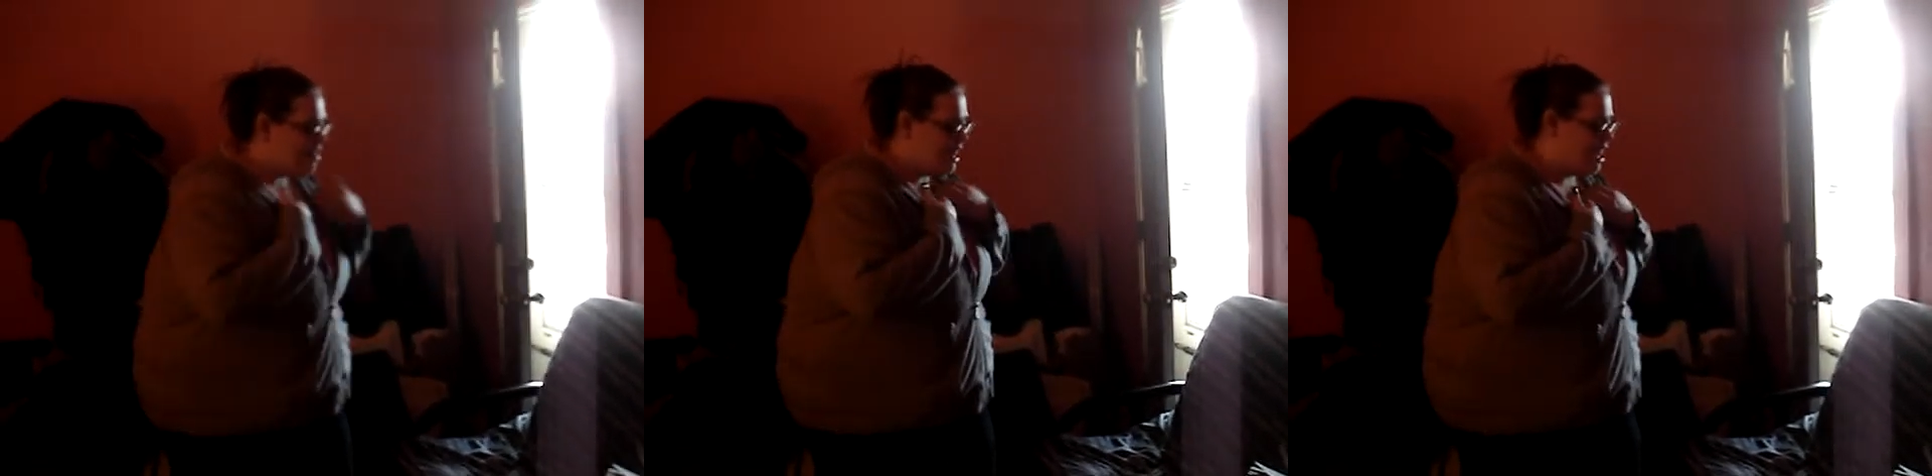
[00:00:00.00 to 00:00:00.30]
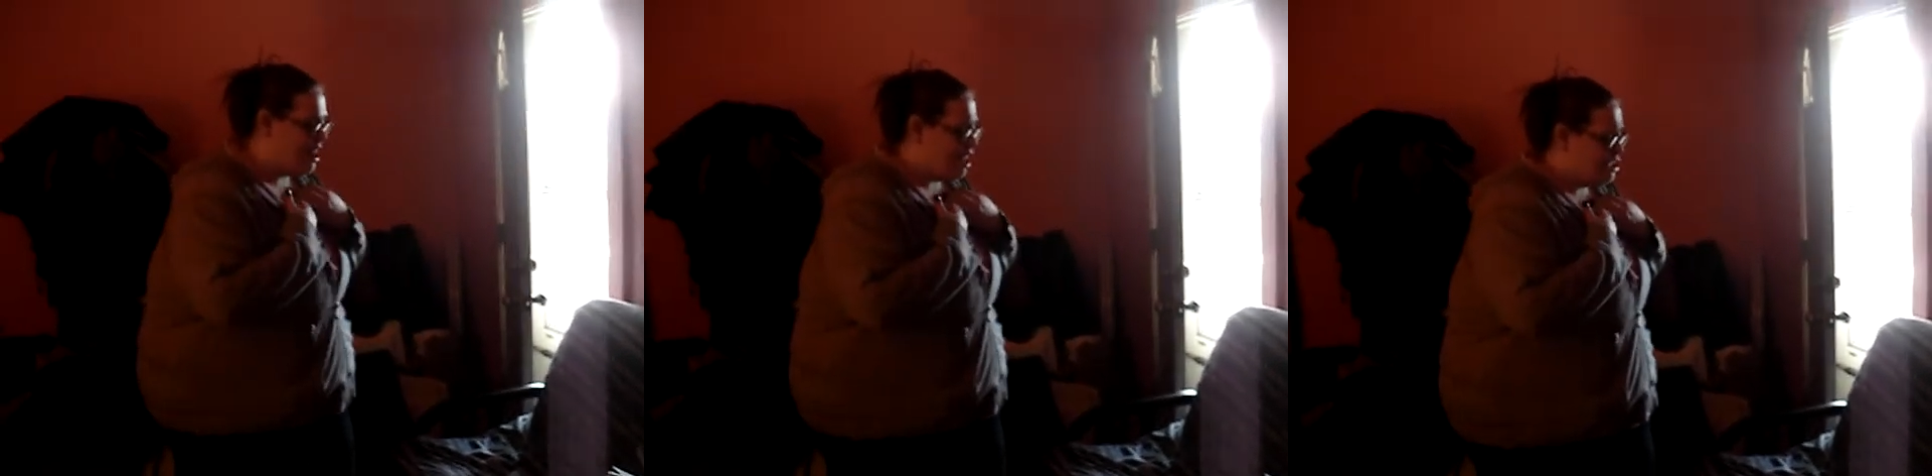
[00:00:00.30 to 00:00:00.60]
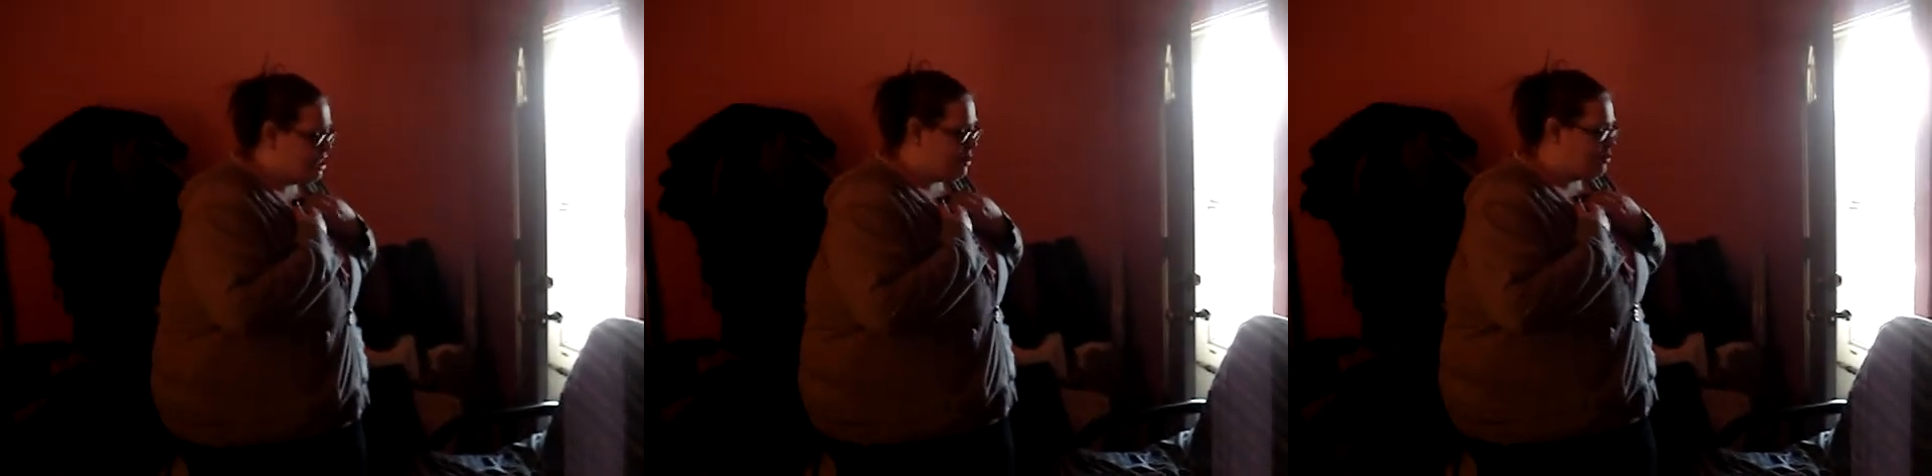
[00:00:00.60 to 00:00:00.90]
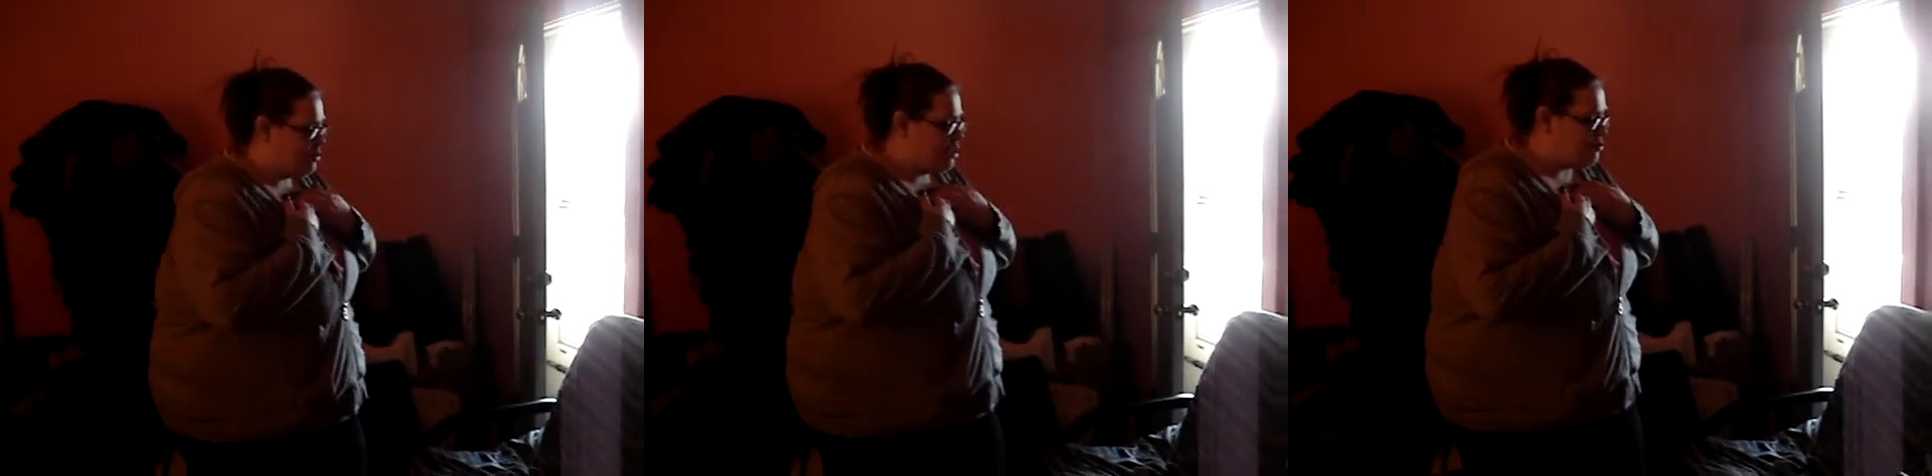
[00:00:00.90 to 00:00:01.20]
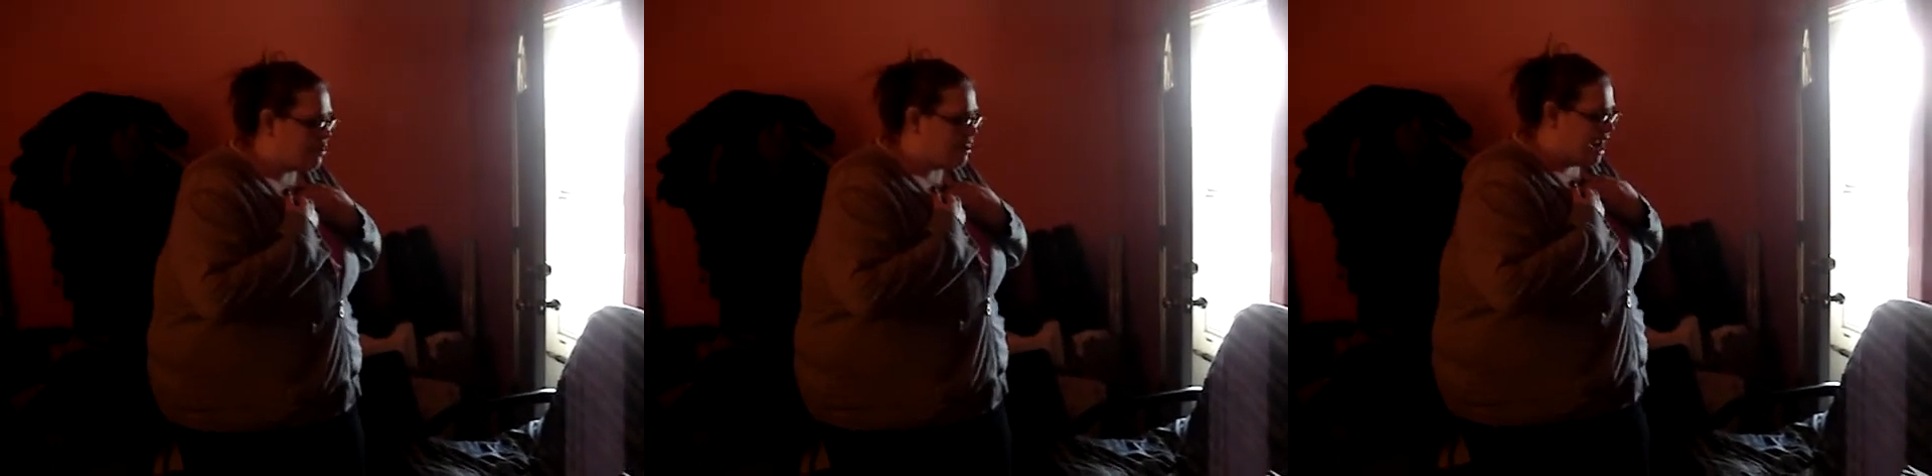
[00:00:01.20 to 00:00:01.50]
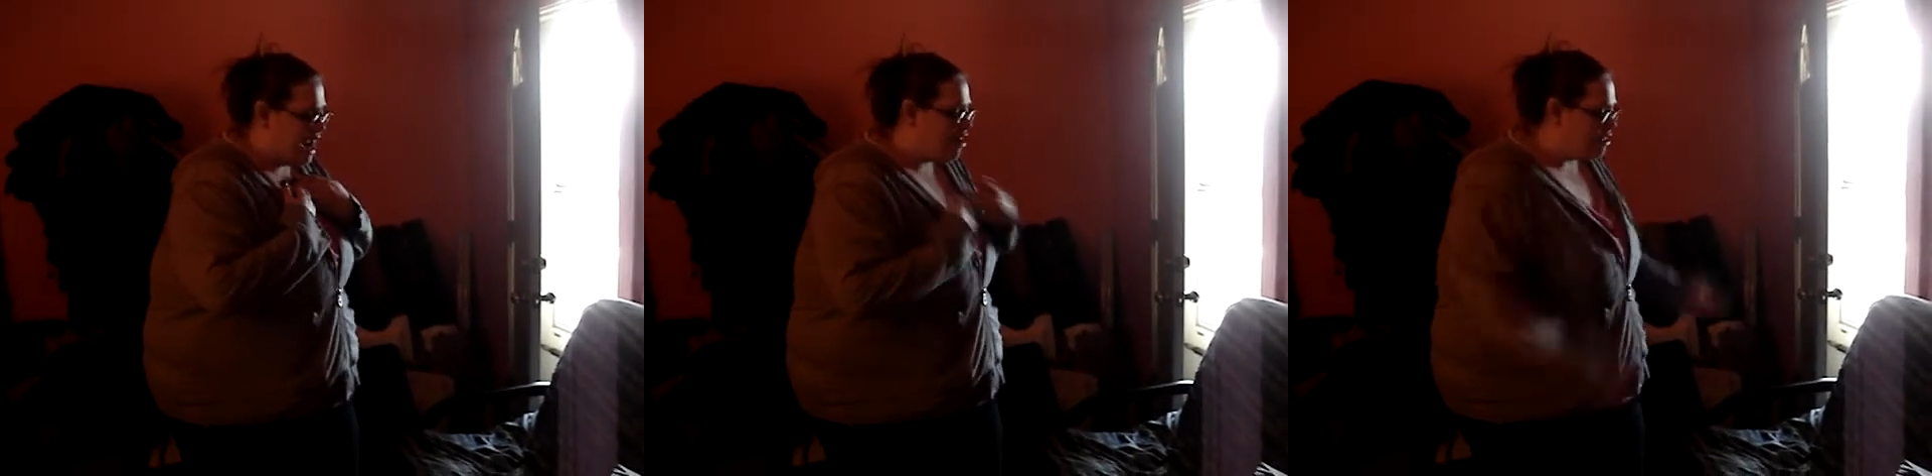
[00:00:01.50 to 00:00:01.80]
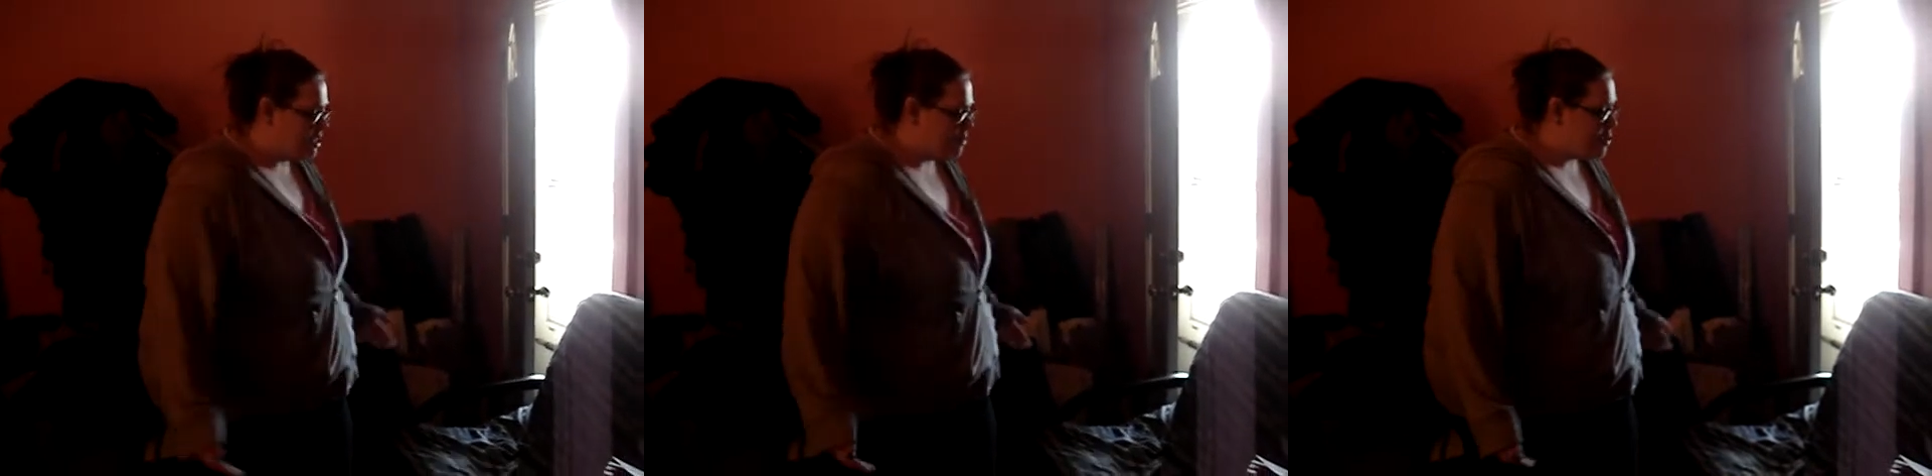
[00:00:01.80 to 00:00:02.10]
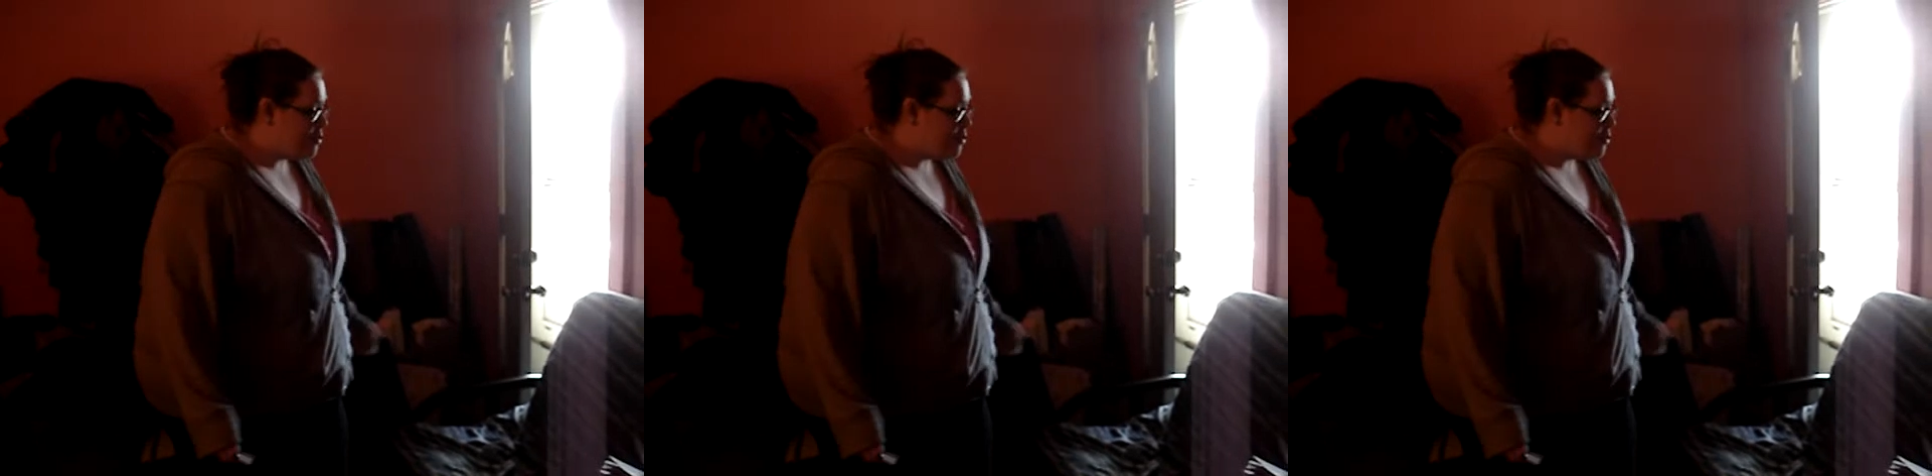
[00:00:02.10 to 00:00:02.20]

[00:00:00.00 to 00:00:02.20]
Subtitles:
that she could have broken an ankle or something.